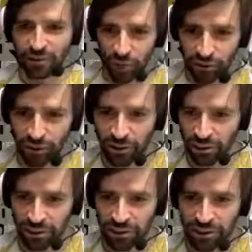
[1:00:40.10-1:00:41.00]
Really fun,
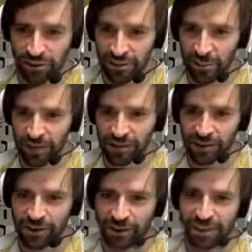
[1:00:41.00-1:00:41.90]
like
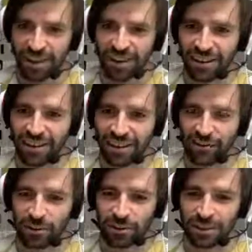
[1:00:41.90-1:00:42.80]
divulging all of this
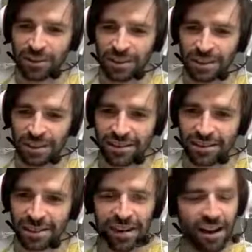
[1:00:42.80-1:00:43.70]
information
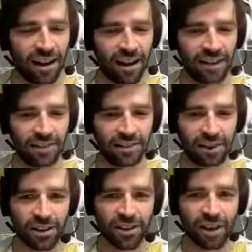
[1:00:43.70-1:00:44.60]
after all these
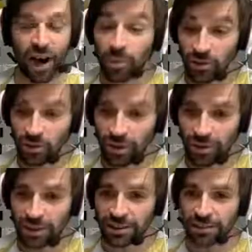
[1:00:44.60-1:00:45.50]
years.
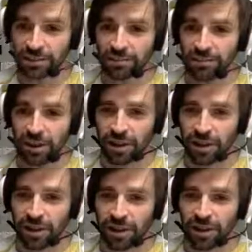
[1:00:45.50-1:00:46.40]
So I hope you
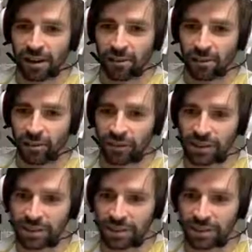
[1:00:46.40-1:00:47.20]
enjoy the rest of